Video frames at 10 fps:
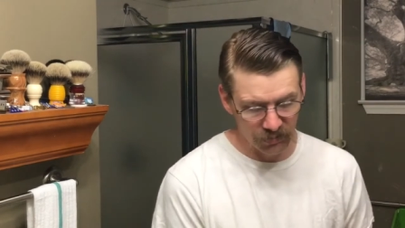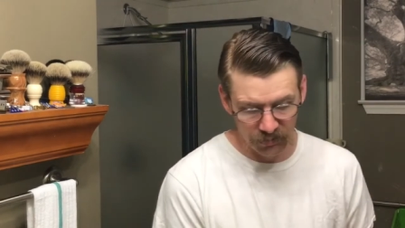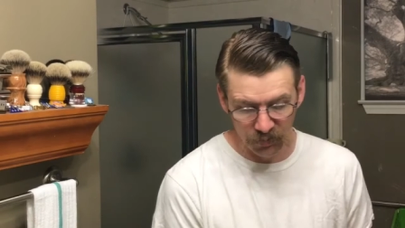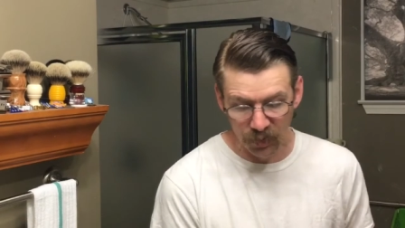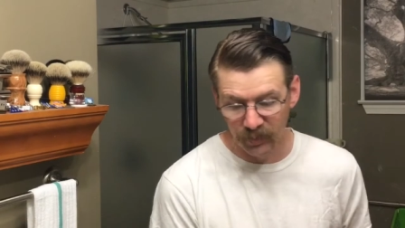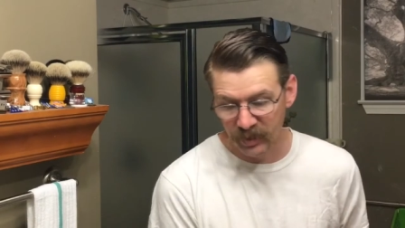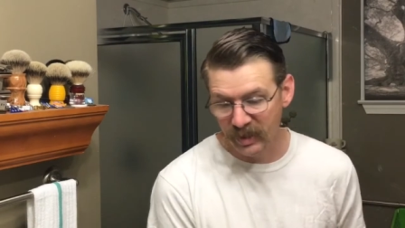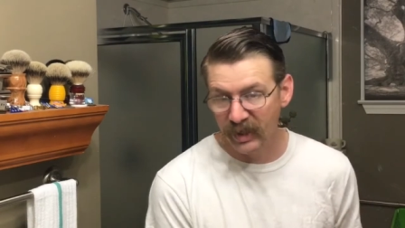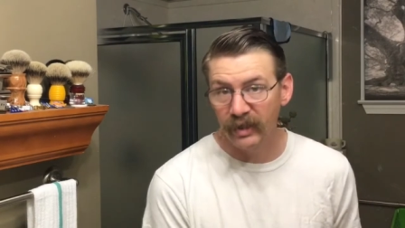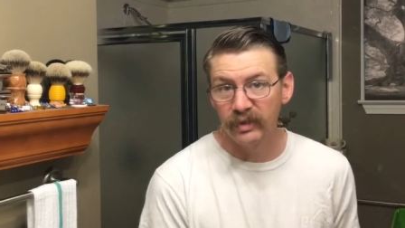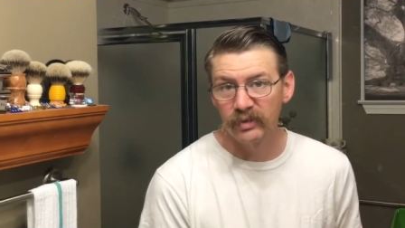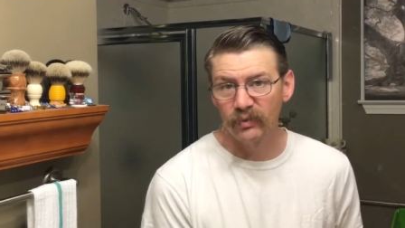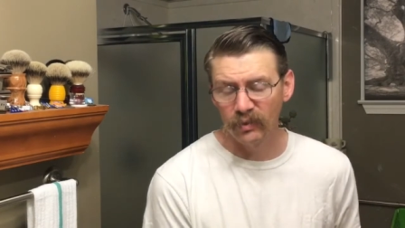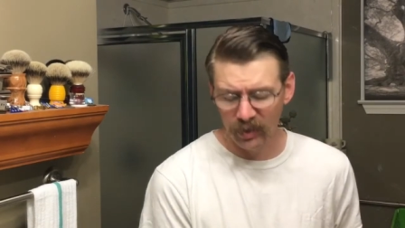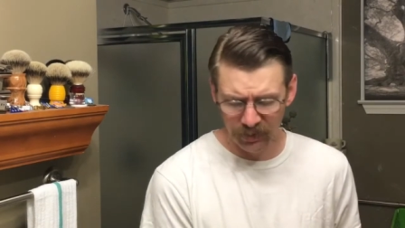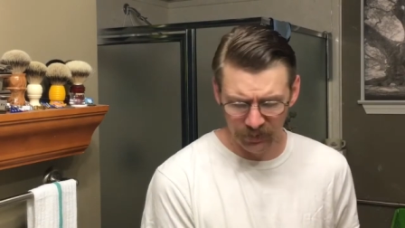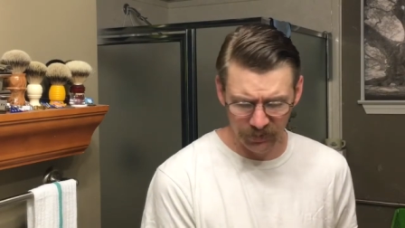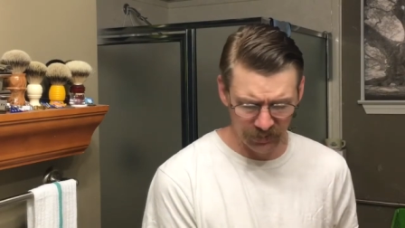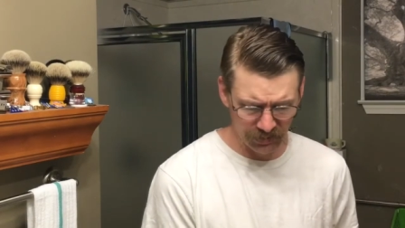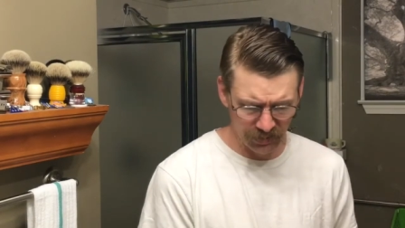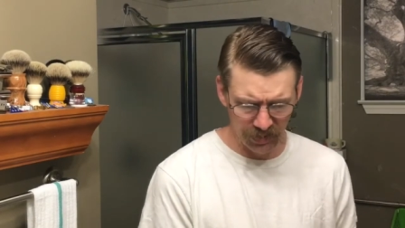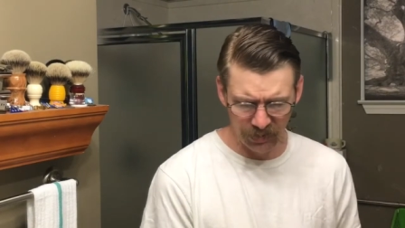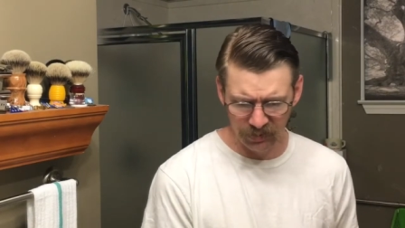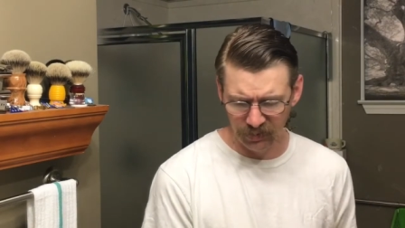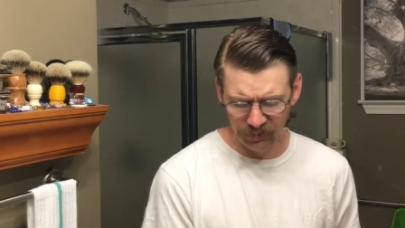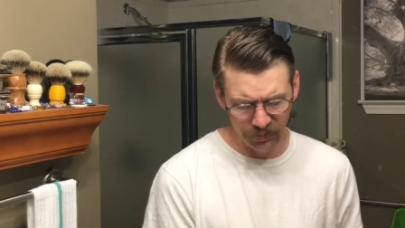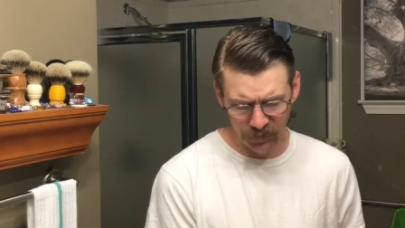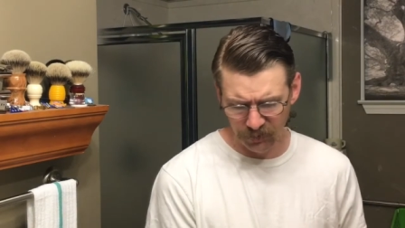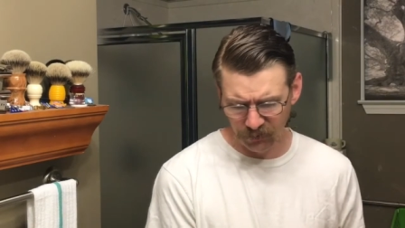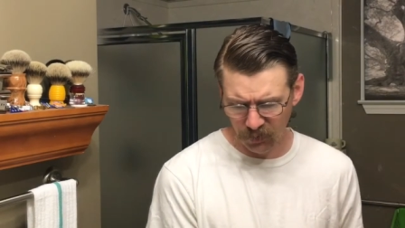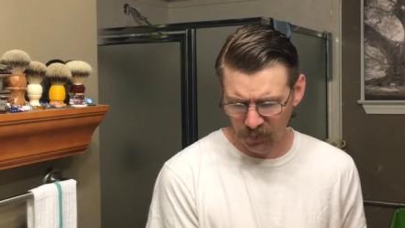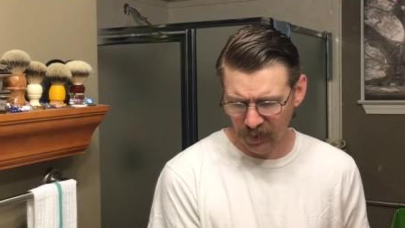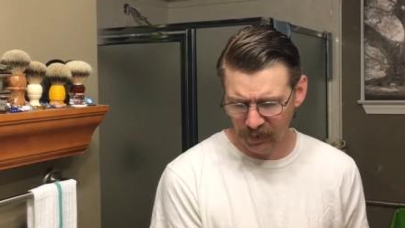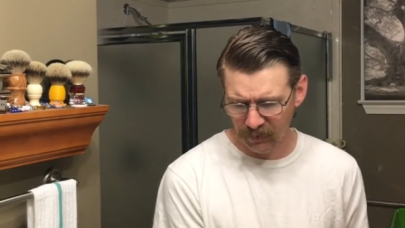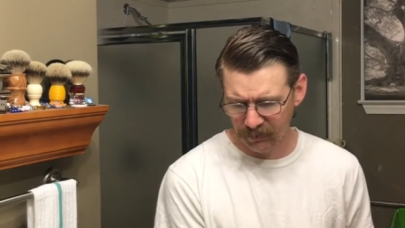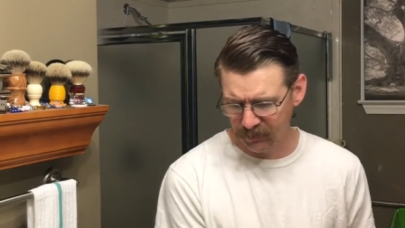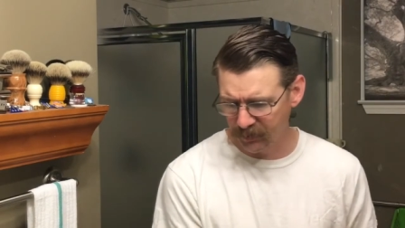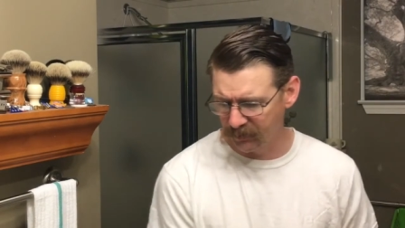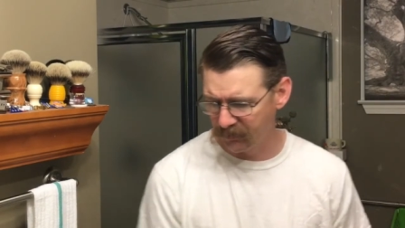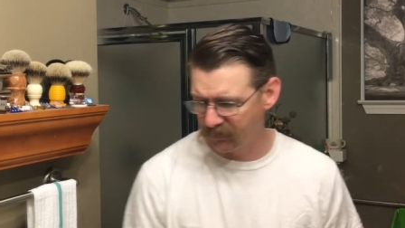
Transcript: rubbing his hands on leather. He'll do it for a while, but